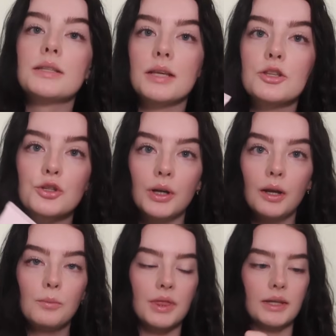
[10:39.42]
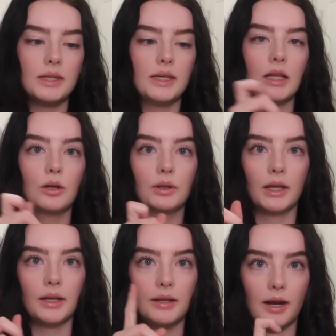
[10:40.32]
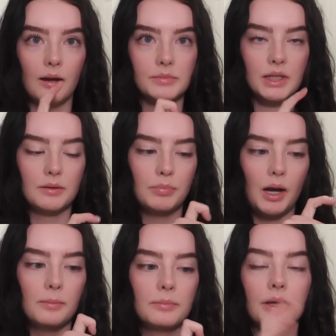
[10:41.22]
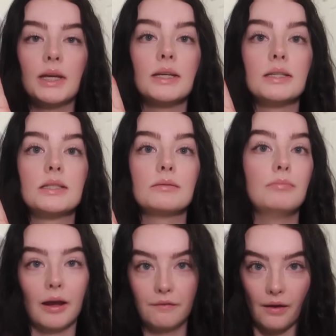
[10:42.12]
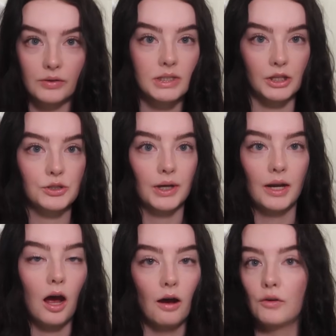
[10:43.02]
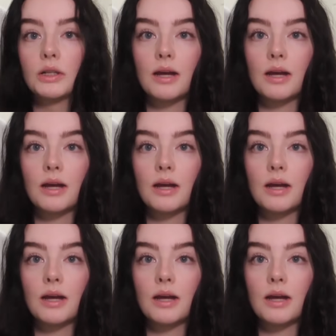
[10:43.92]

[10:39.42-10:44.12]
sunscreen with like the yellow lid that comes in the pump is my favorite sunscreen of all